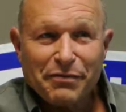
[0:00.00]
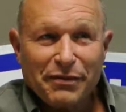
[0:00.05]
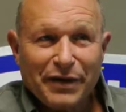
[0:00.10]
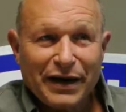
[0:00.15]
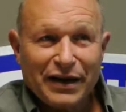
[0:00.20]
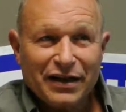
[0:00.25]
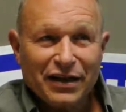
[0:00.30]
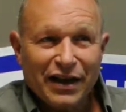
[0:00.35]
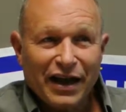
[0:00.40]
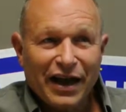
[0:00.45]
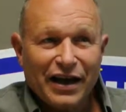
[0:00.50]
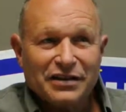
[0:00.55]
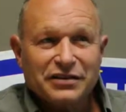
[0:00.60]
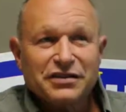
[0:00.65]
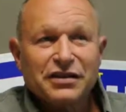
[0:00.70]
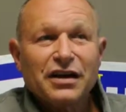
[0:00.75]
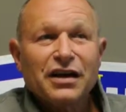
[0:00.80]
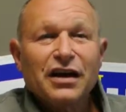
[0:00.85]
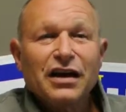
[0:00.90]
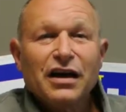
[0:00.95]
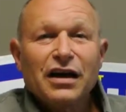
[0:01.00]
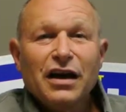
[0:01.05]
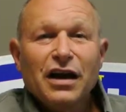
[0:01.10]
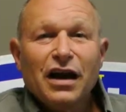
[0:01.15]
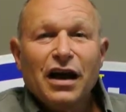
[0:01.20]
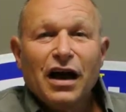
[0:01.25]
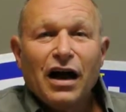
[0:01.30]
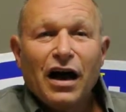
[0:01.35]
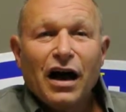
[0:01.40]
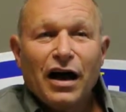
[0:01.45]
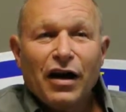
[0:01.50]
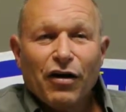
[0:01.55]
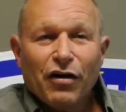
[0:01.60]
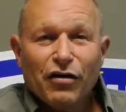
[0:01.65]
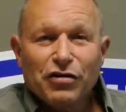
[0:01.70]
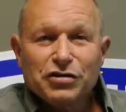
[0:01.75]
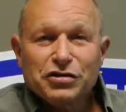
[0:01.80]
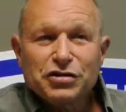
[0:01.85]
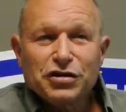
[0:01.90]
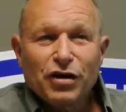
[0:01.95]
of my class, I
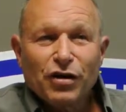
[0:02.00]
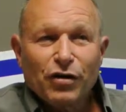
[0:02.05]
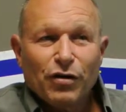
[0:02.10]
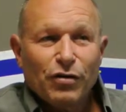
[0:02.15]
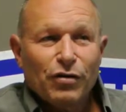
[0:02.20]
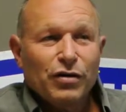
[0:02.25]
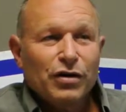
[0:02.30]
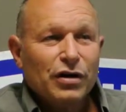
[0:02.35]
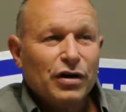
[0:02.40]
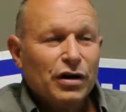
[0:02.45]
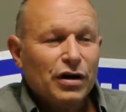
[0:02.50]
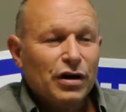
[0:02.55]
also